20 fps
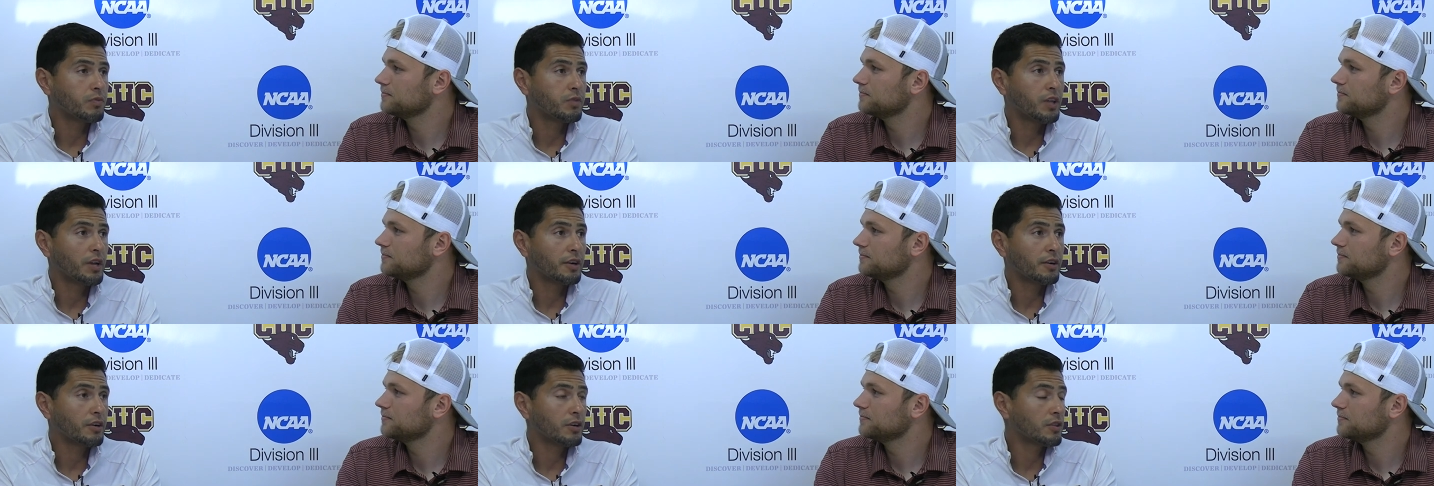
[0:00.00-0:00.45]

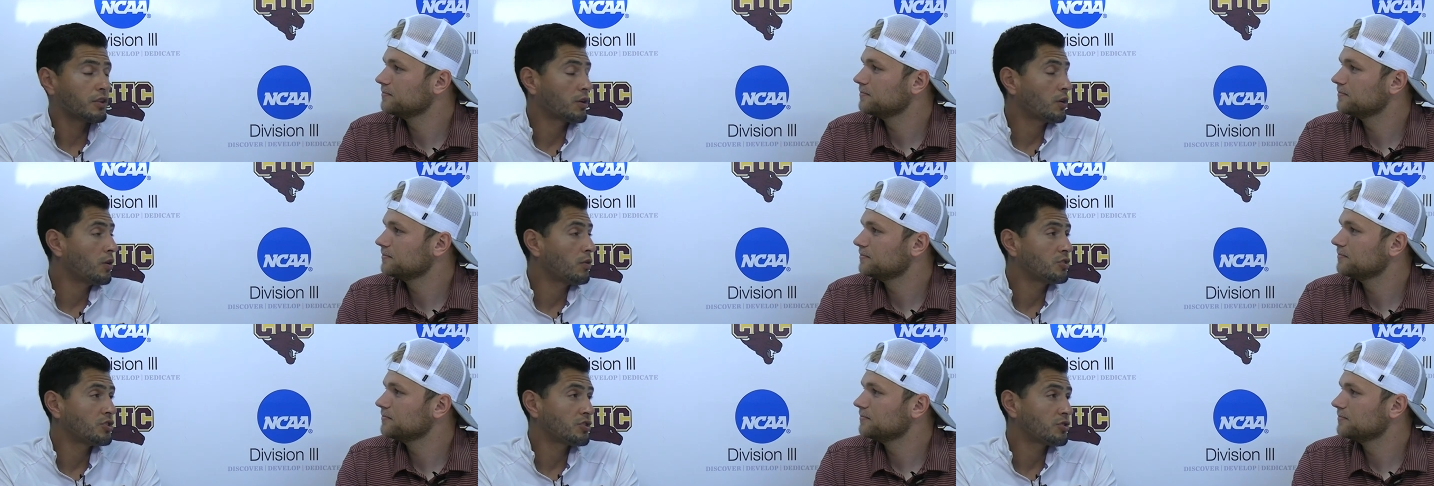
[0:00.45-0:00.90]
Speaker 1: their the
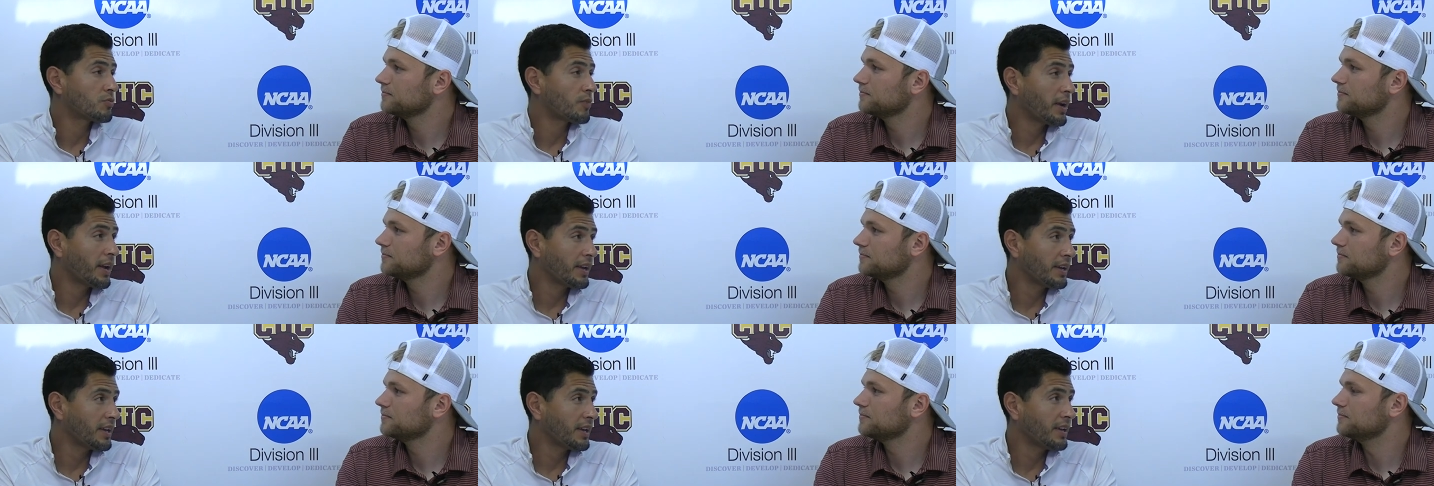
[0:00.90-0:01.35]
coaches'
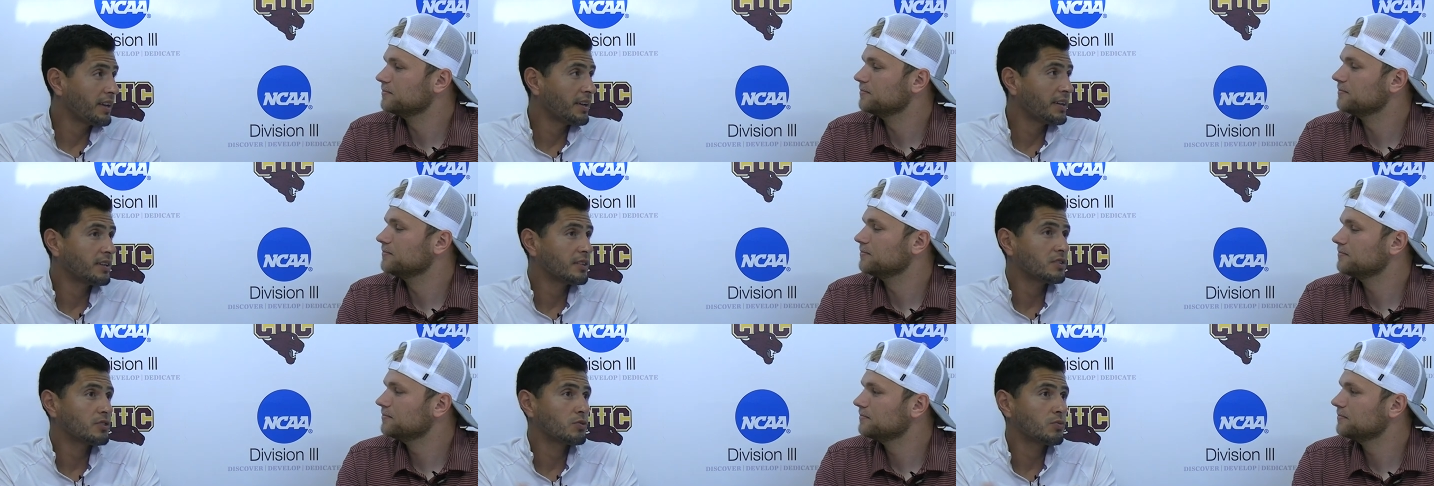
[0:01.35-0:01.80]

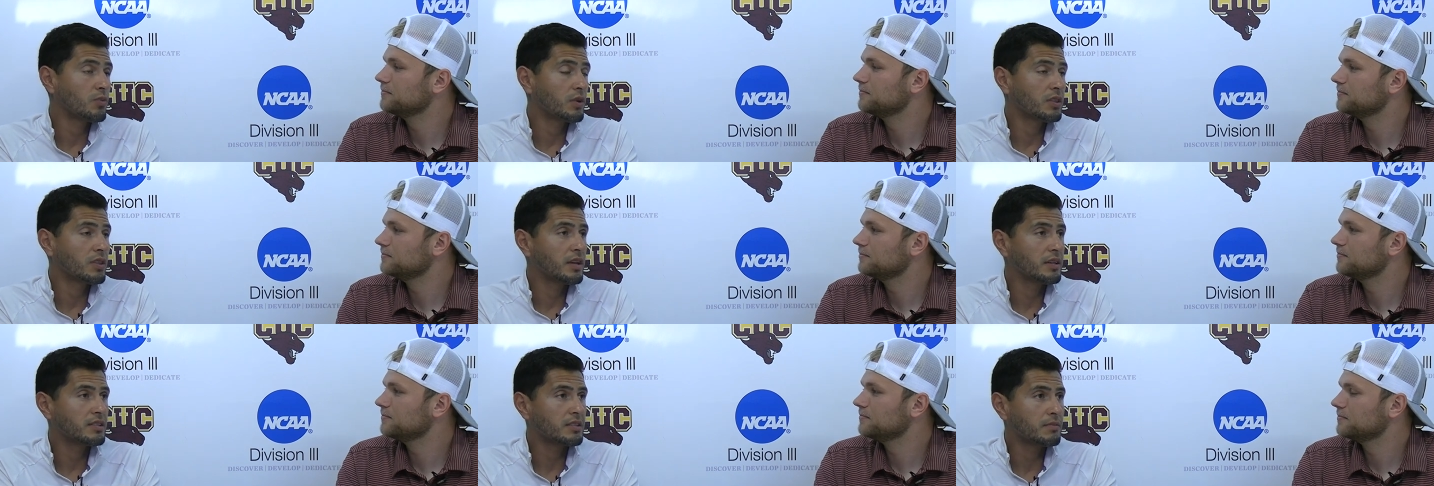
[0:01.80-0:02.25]
rankings, mm-hmm.
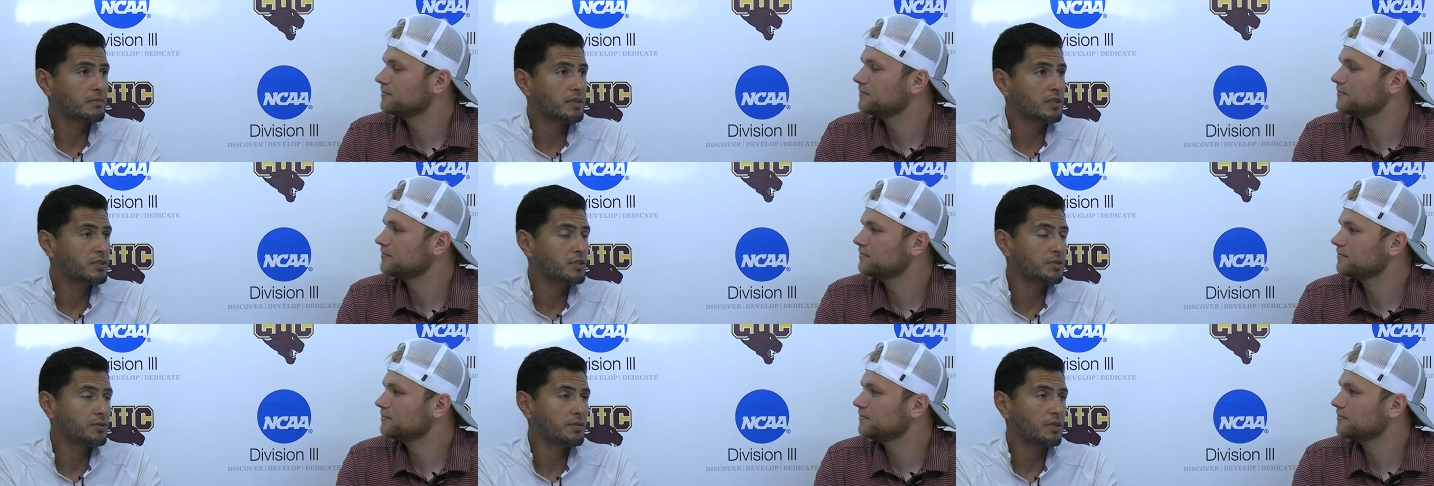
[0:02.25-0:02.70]
what they
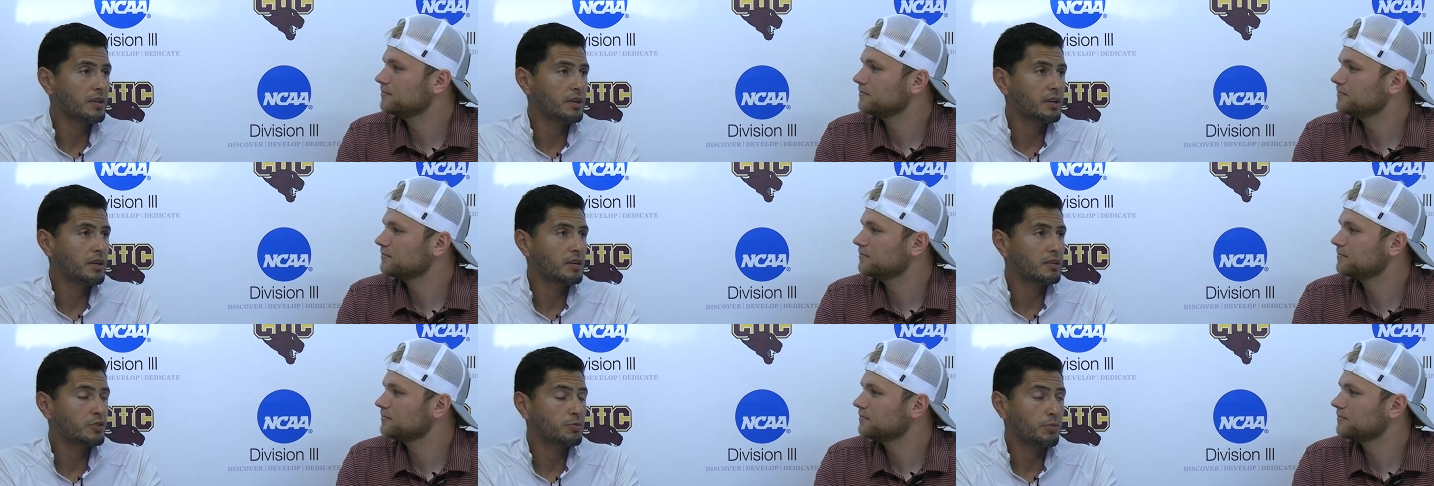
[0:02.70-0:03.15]
submit to
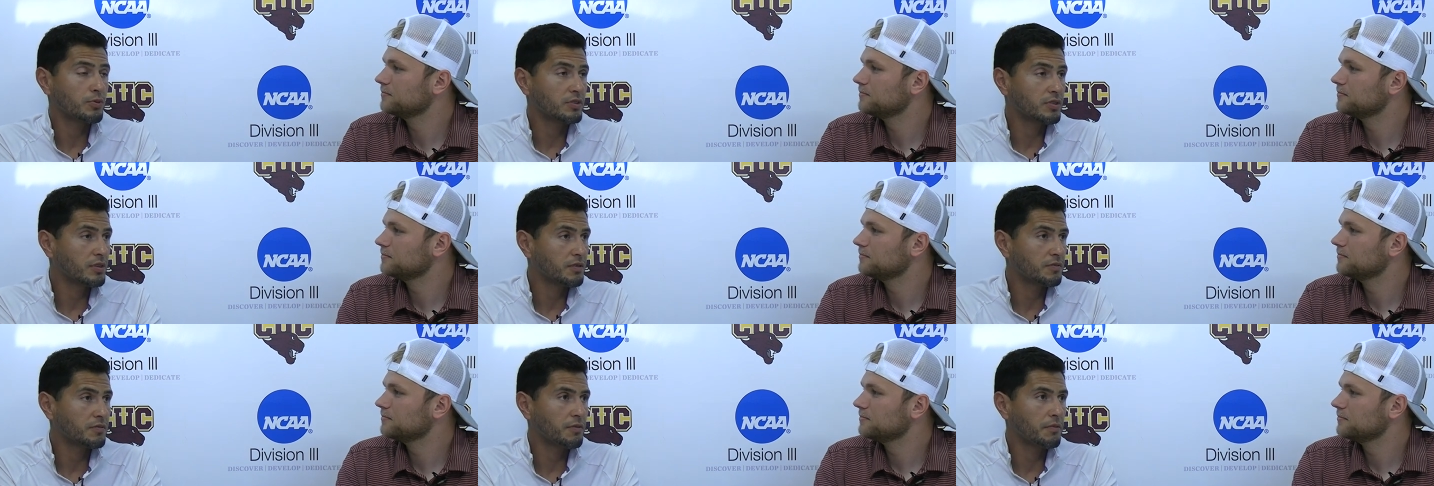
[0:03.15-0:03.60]
their
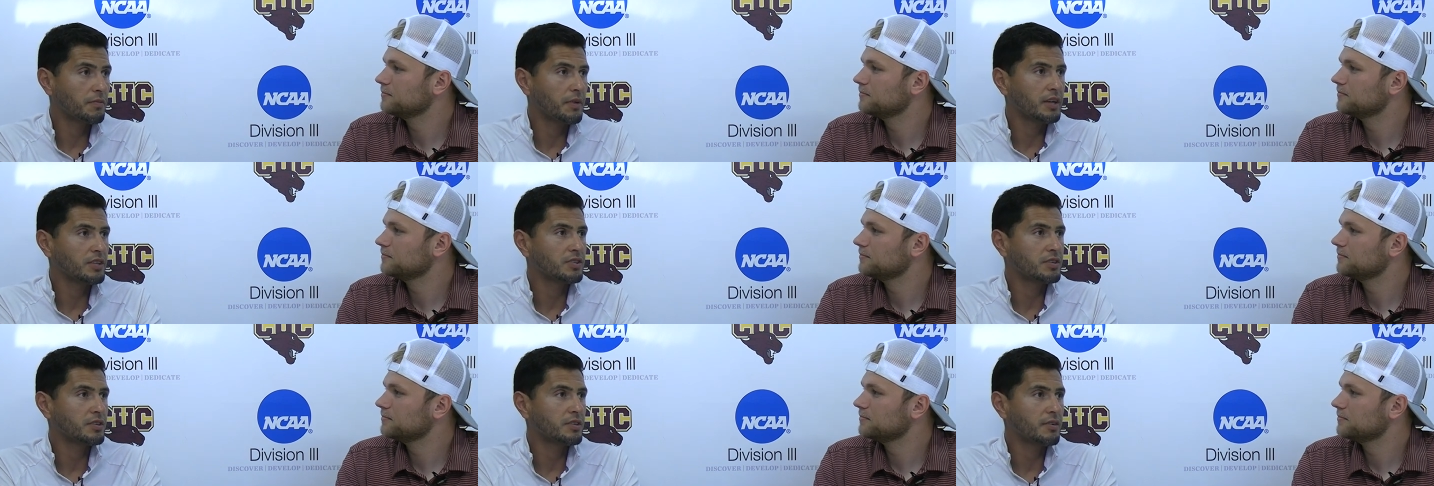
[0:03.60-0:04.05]
sports
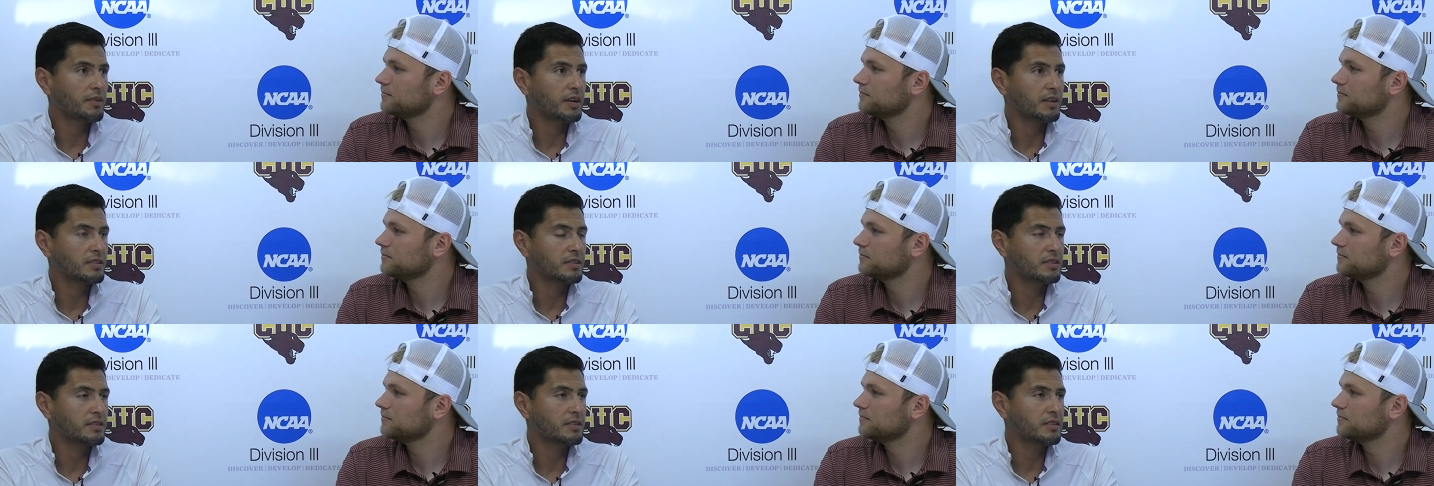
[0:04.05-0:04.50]
information
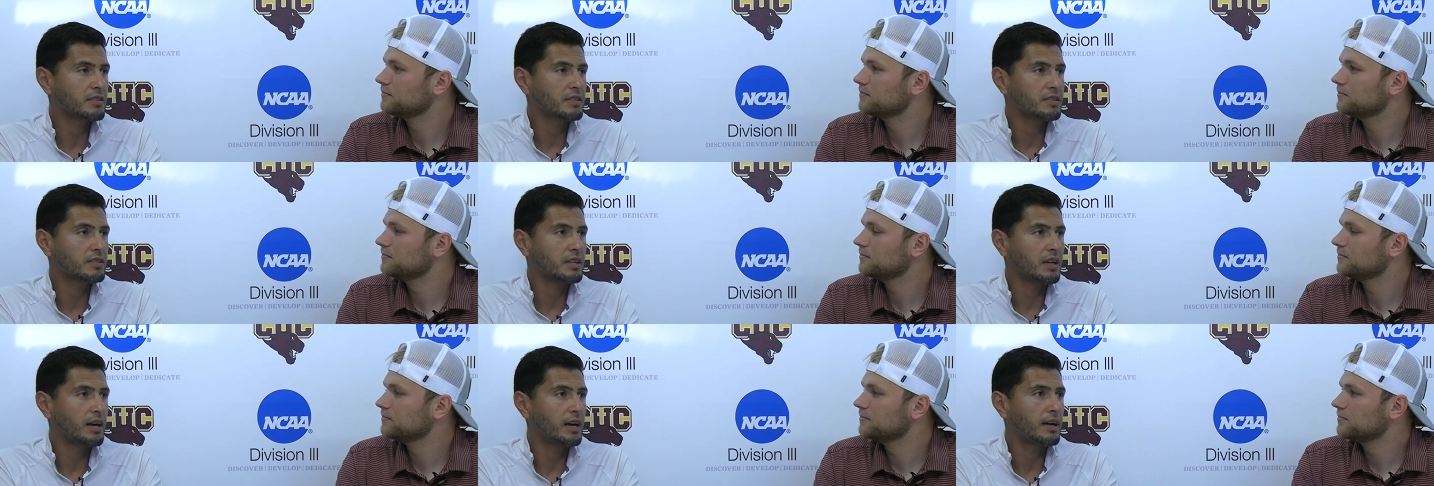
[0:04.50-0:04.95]

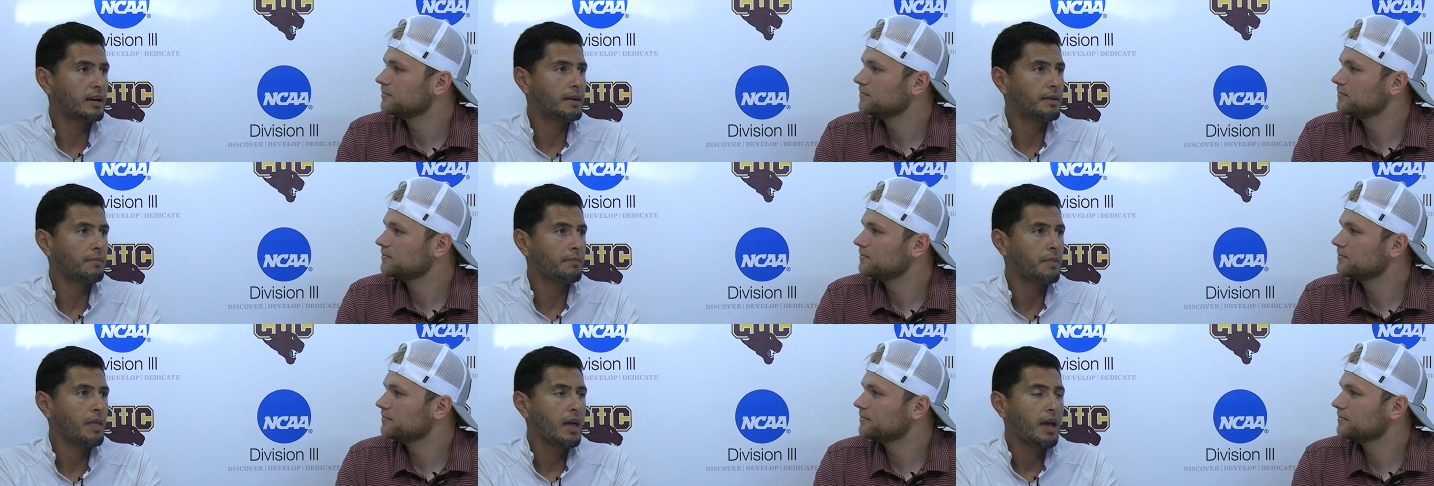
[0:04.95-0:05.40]
directors.
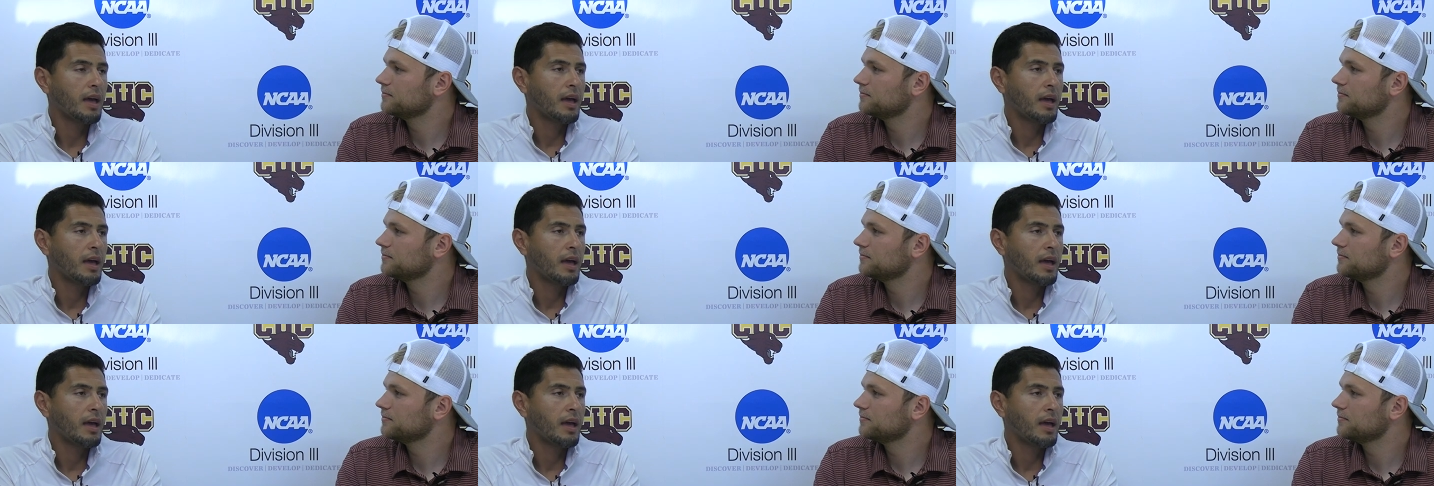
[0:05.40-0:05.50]
Um,